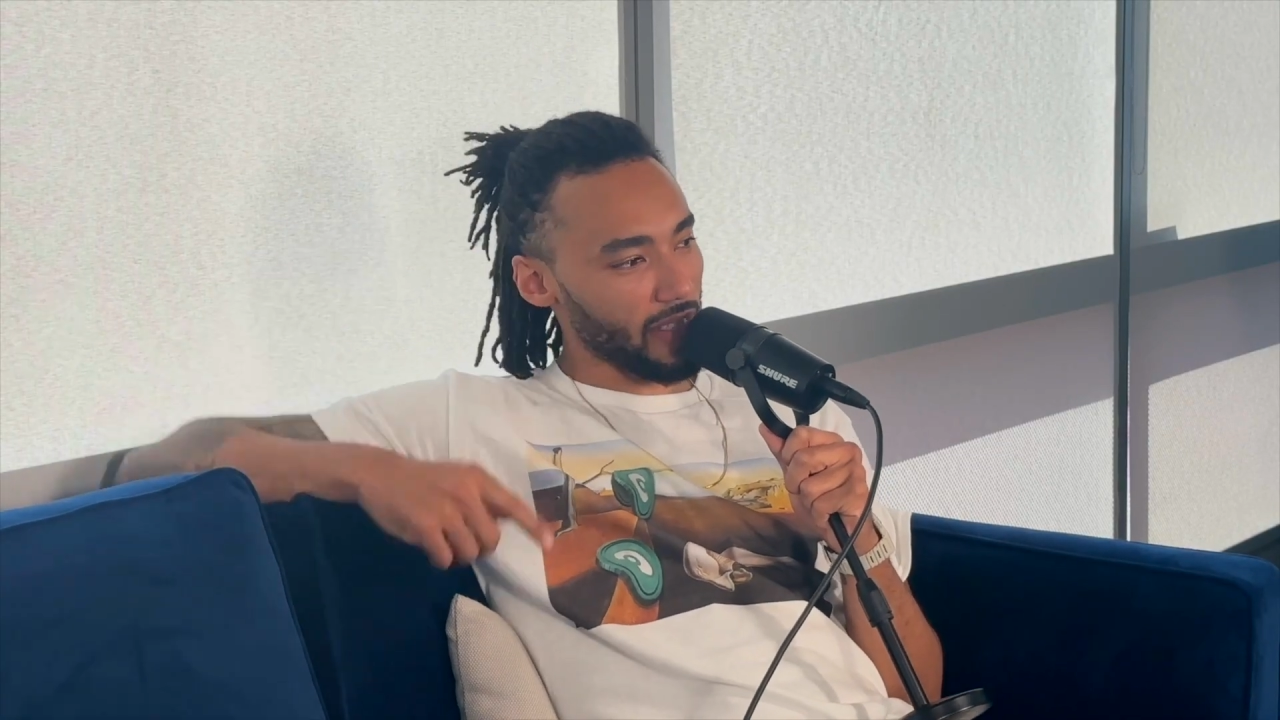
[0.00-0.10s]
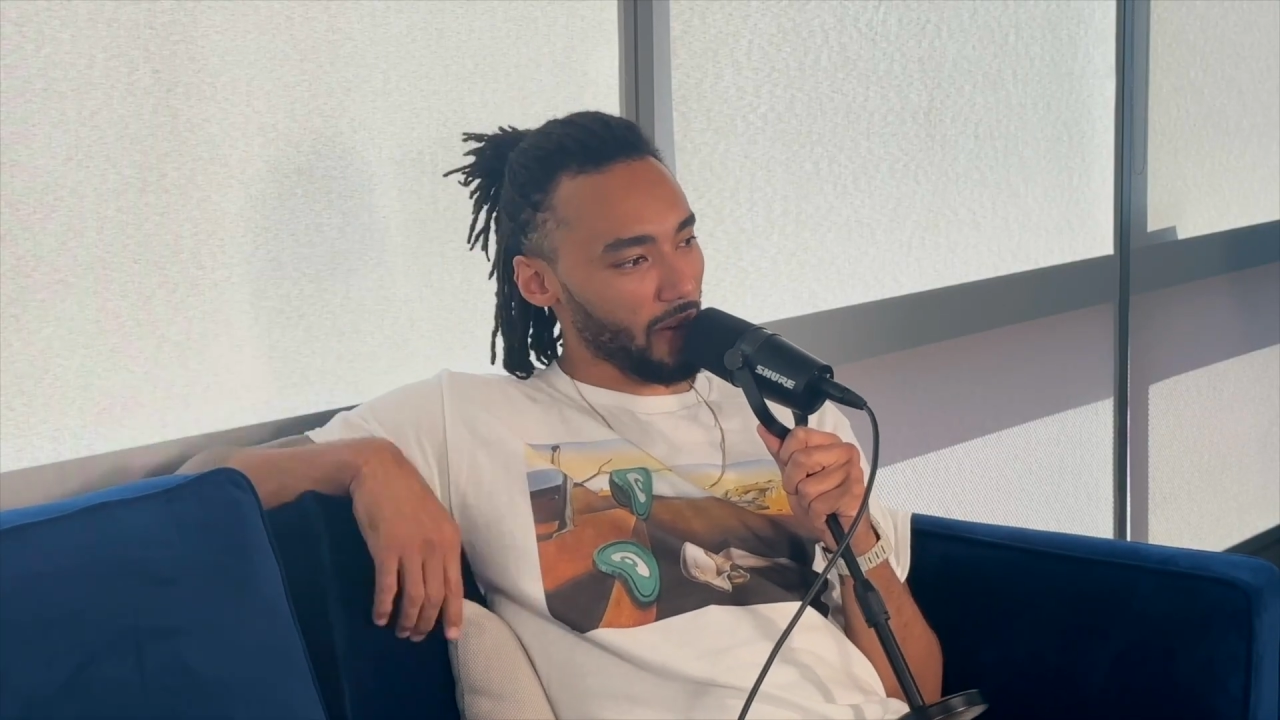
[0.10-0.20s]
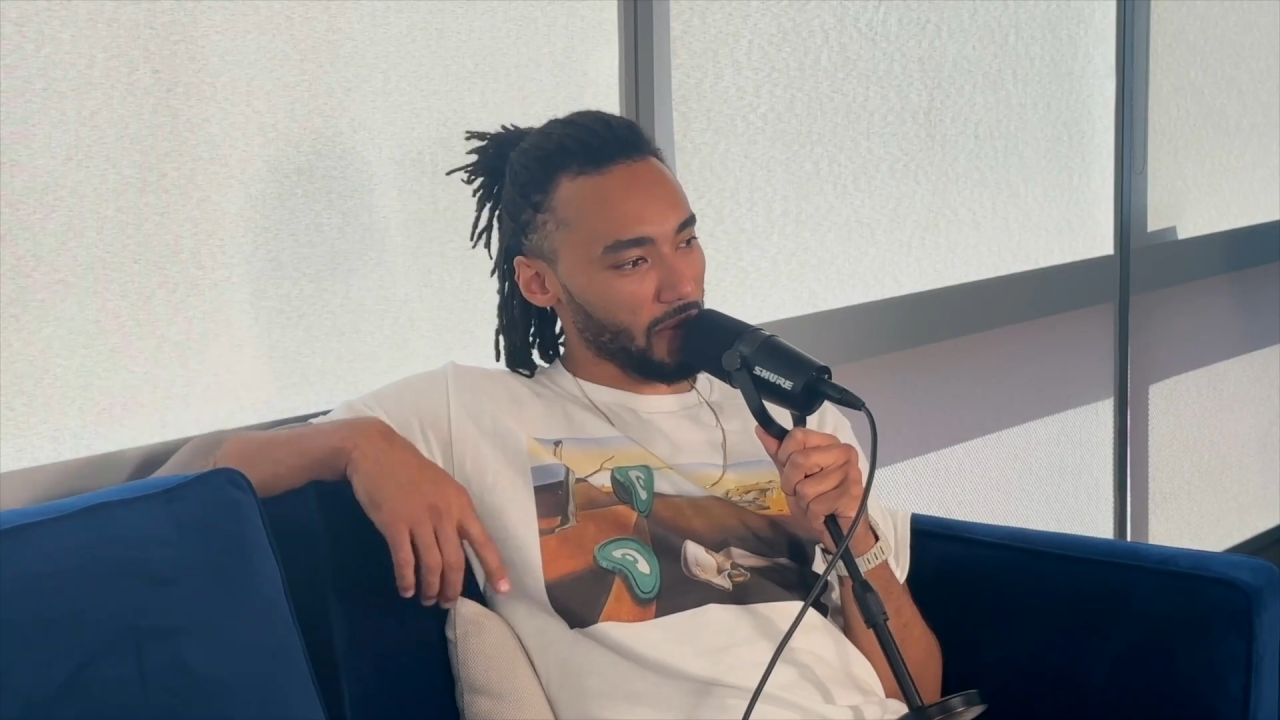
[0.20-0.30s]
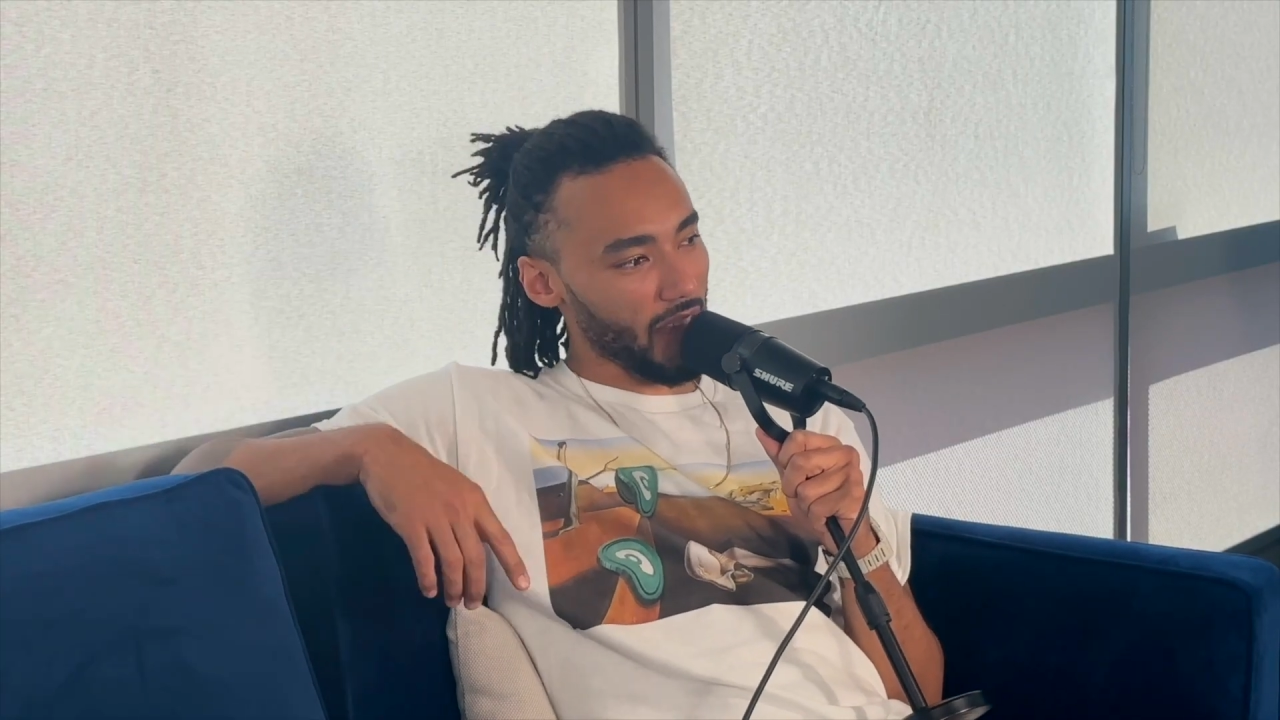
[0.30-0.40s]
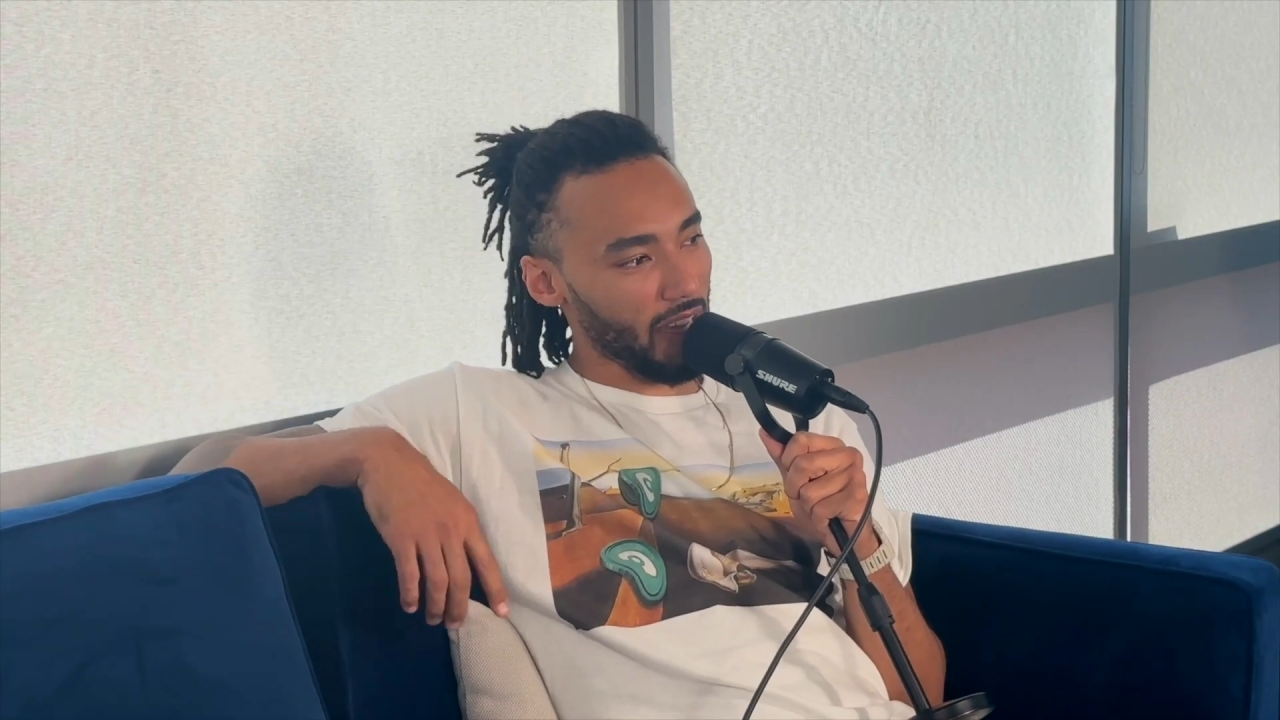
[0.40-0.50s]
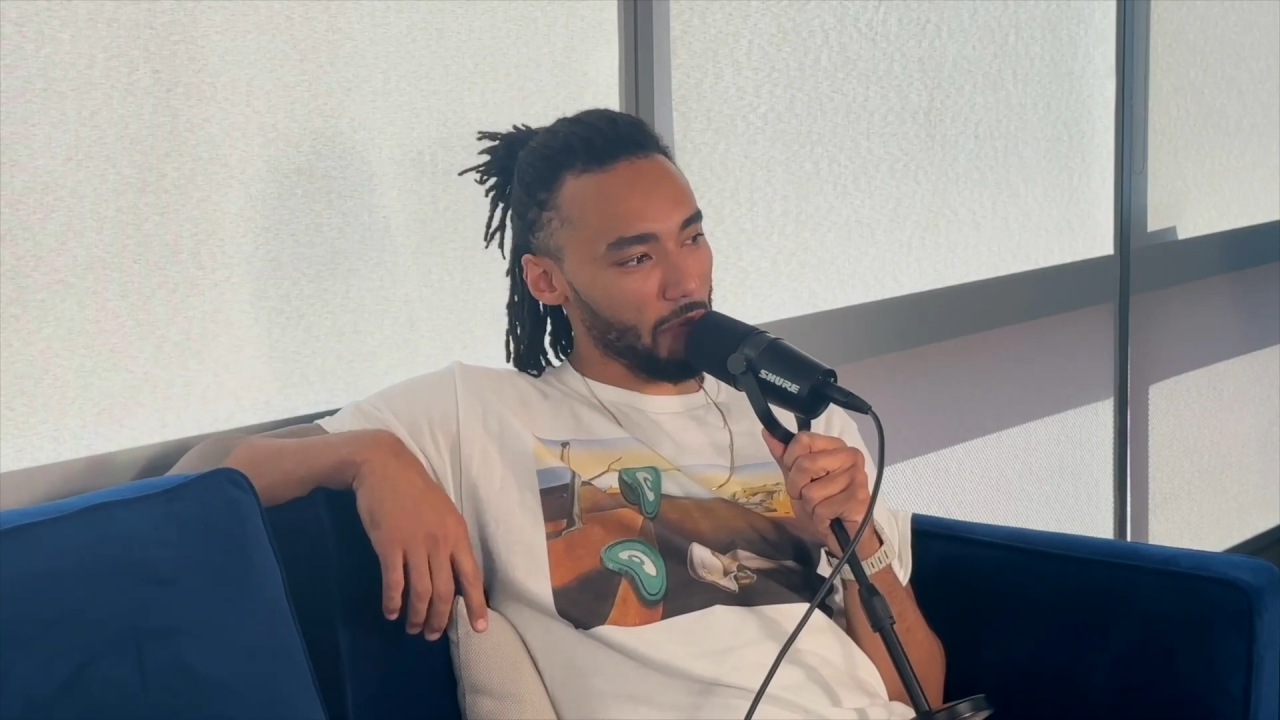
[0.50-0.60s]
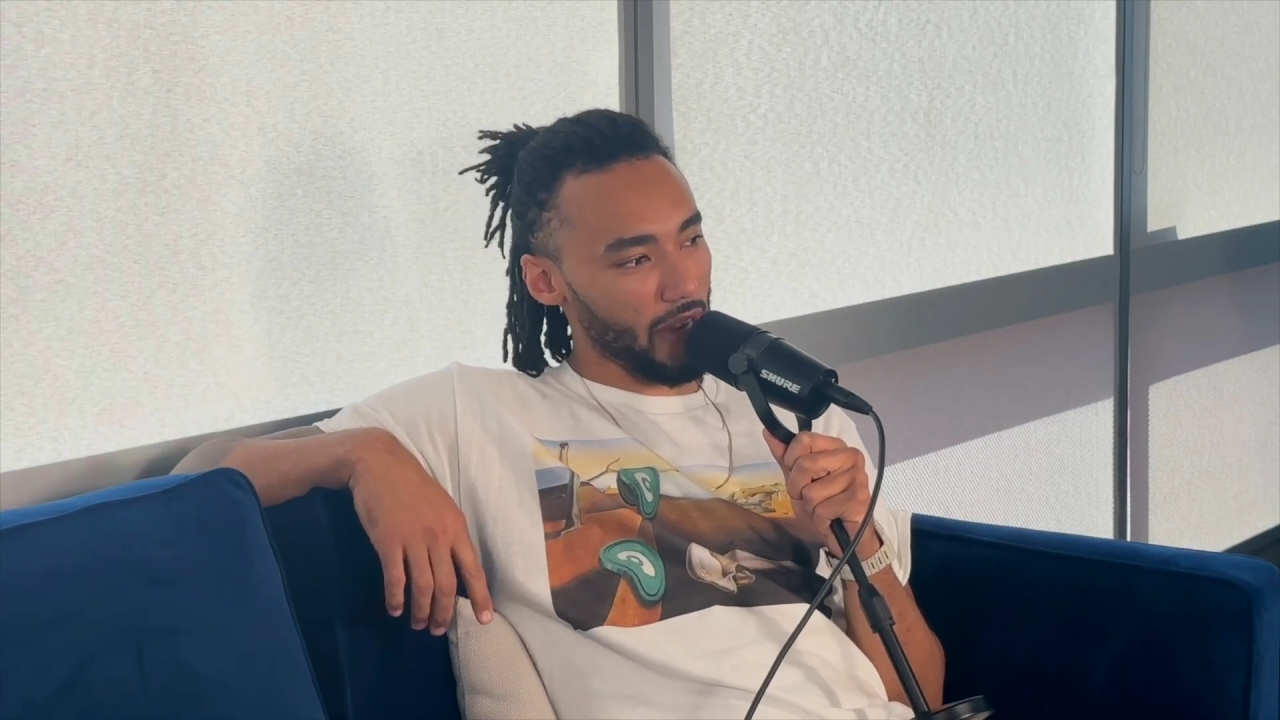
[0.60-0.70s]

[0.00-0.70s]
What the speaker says: and I was thinking